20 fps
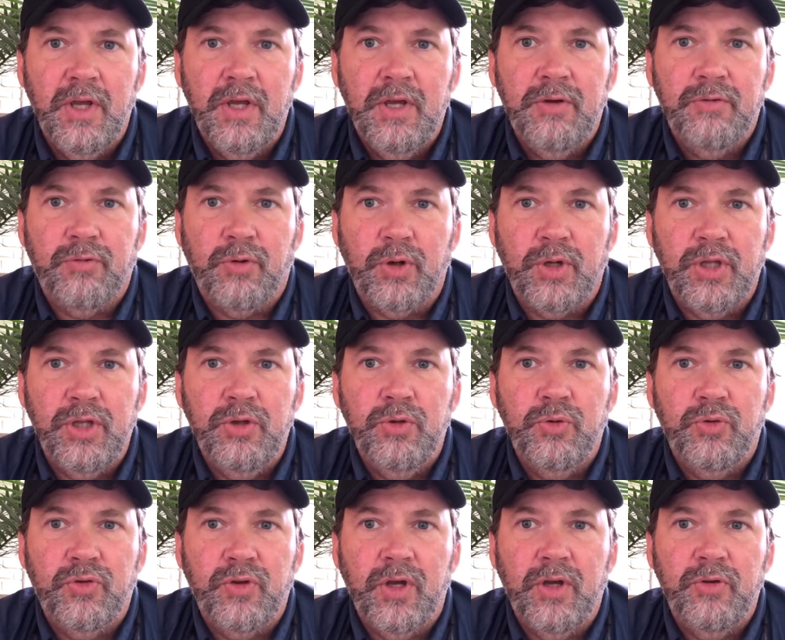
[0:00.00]
For he
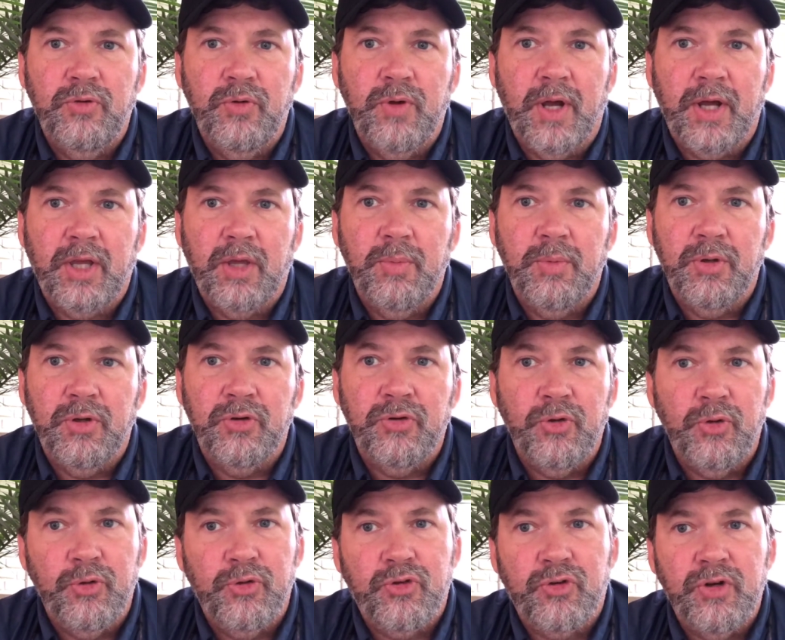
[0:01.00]
who said, 'Do not commit
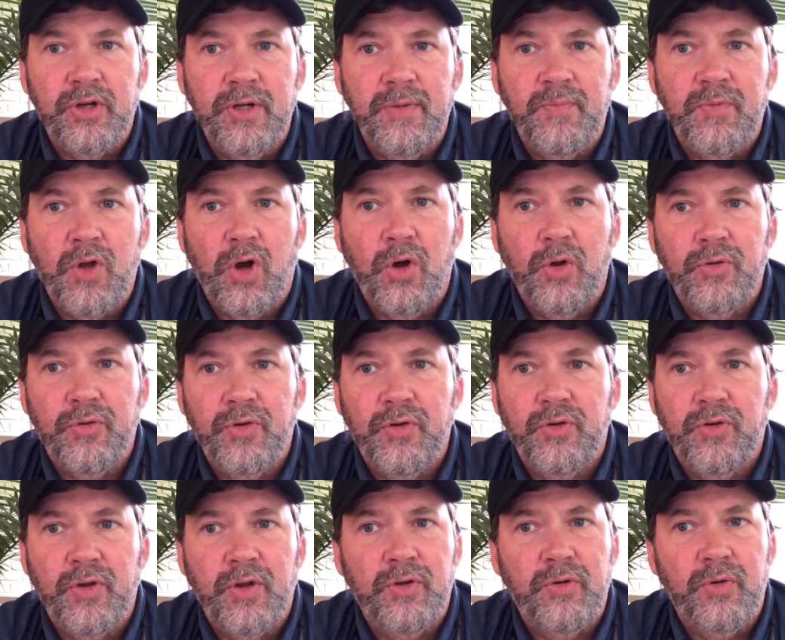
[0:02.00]
adultery,' also
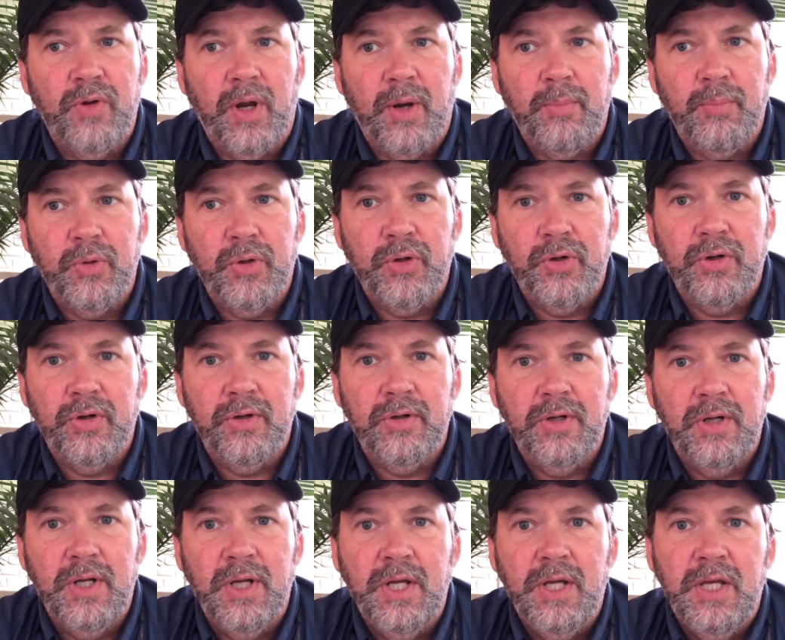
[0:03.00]
said, 'Do not murder.'
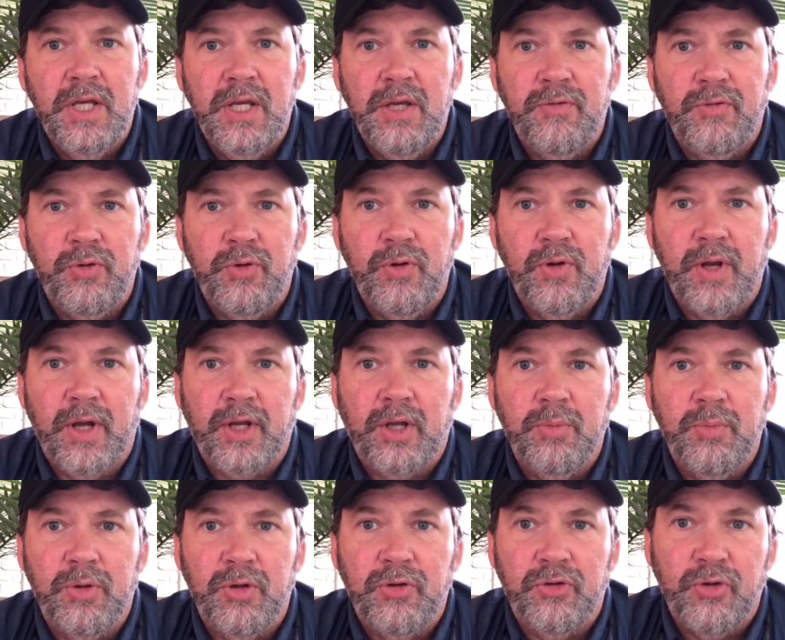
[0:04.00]
If you do not
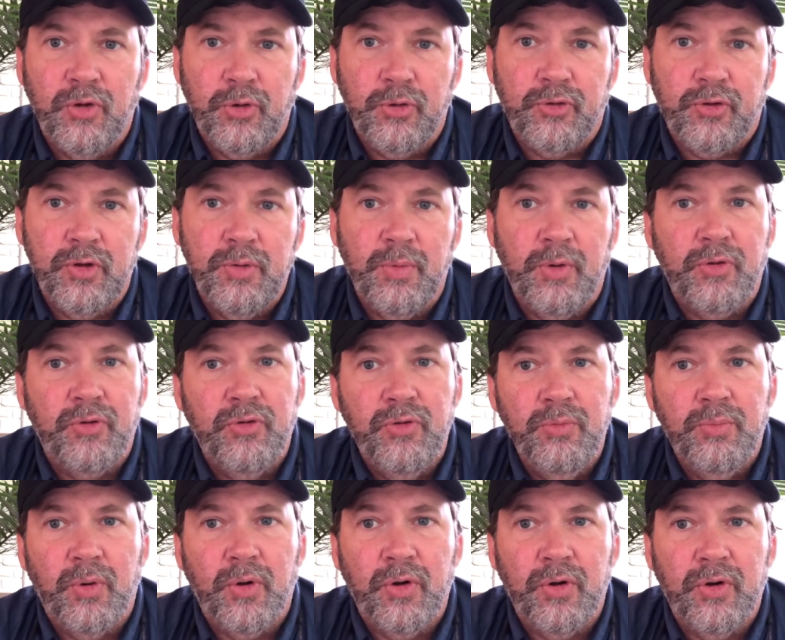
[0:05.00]
commit adultery but
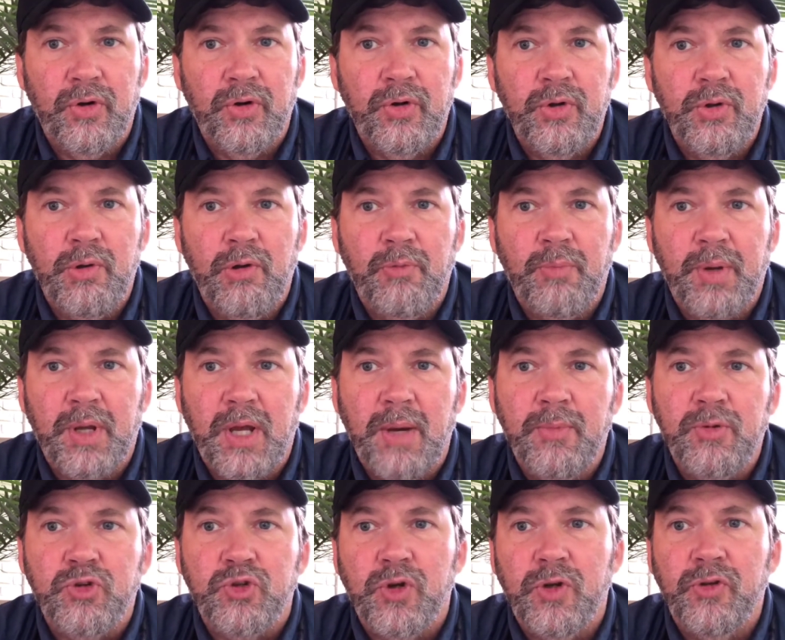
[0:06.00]
do murder, you have
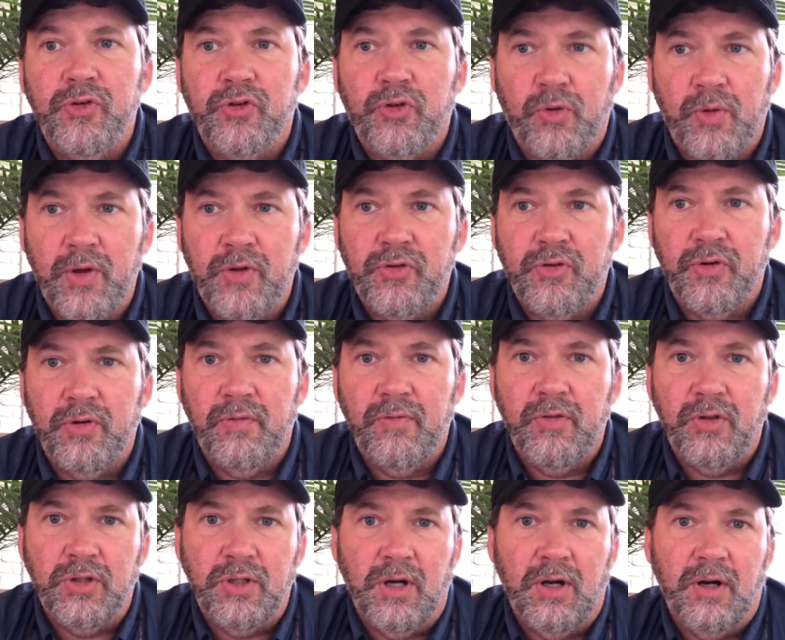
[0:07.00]
become a transgressor of
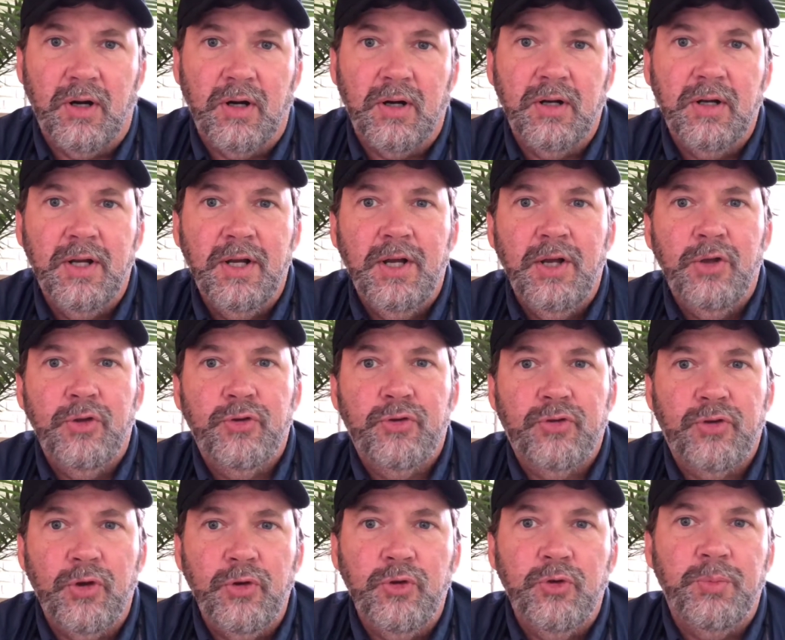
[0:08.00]
the law.
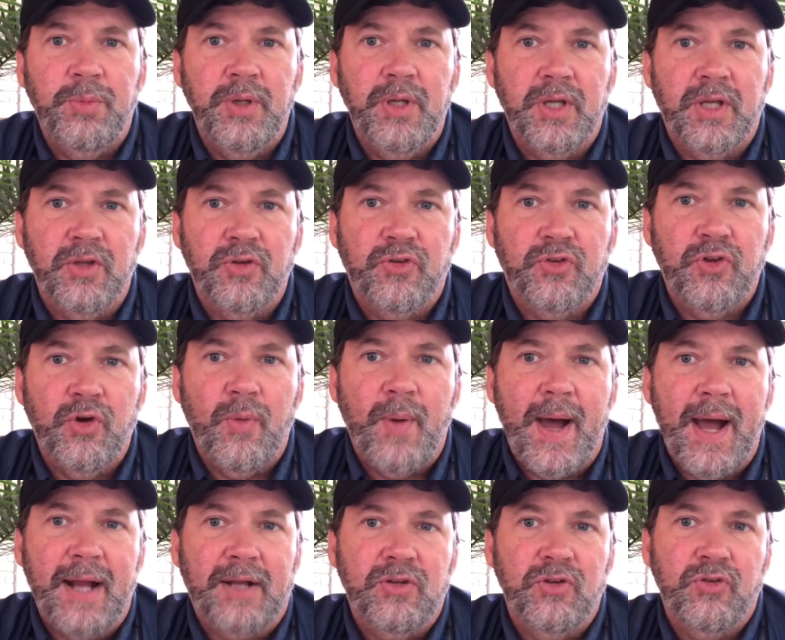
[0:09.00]
So speak and so
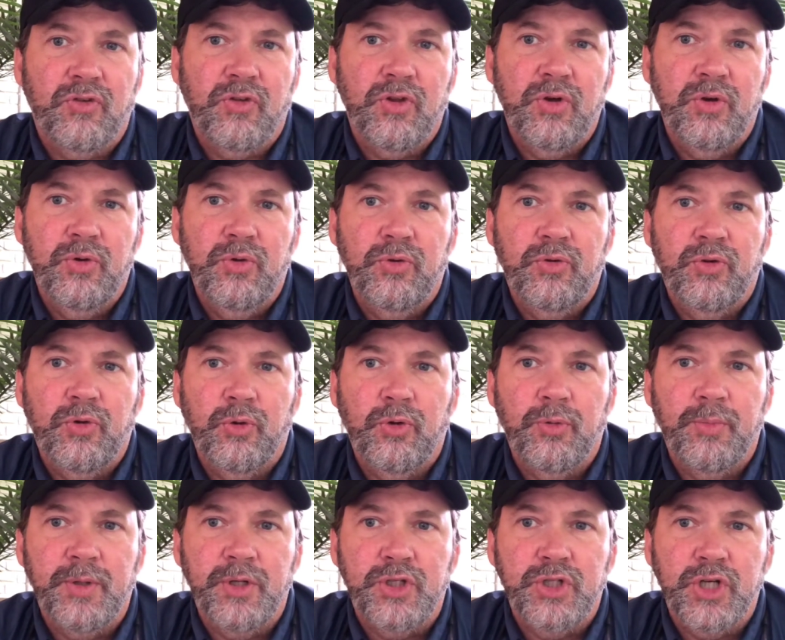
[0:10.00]
act as those who are
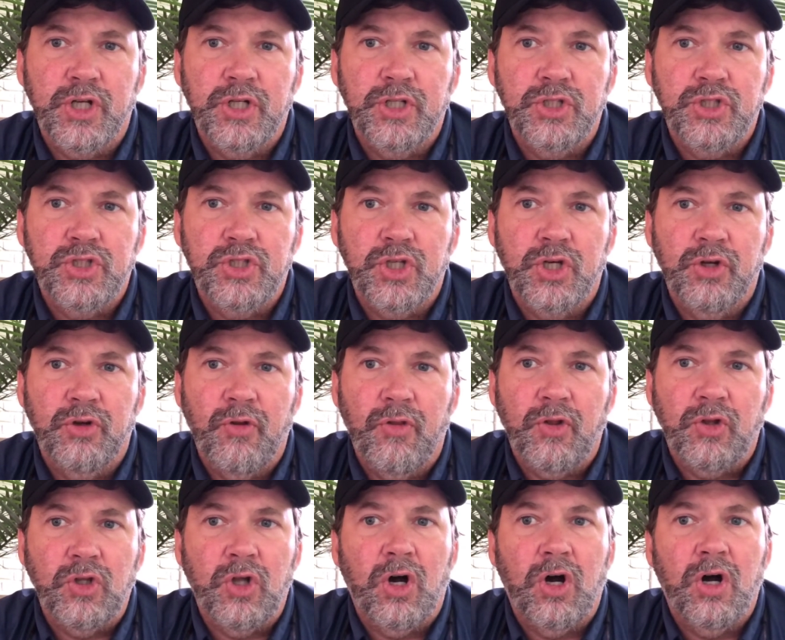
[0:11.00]
to be judged under the
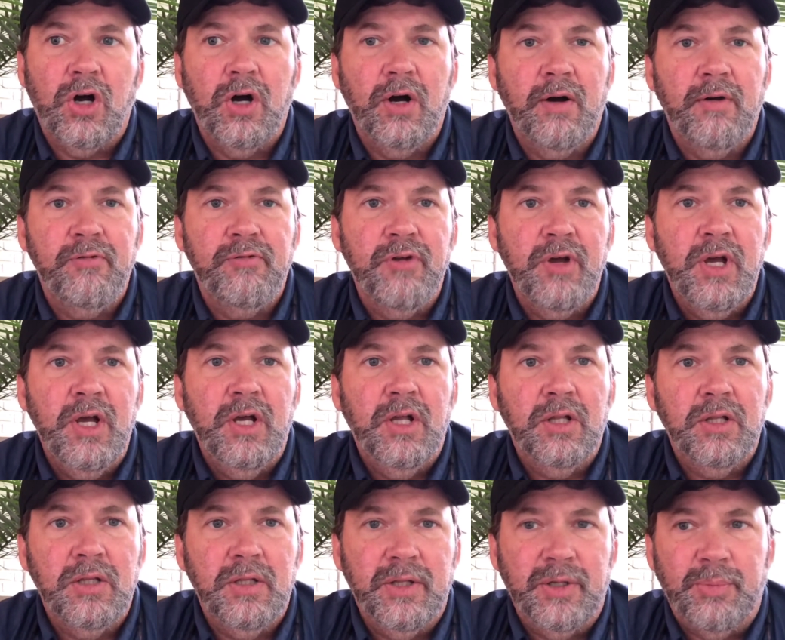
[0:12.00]
law of
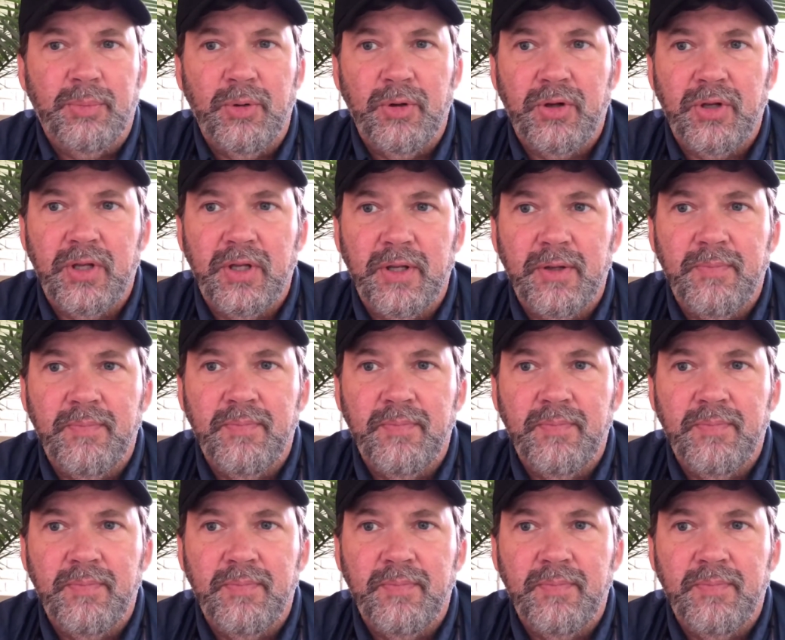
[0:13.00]
liberty.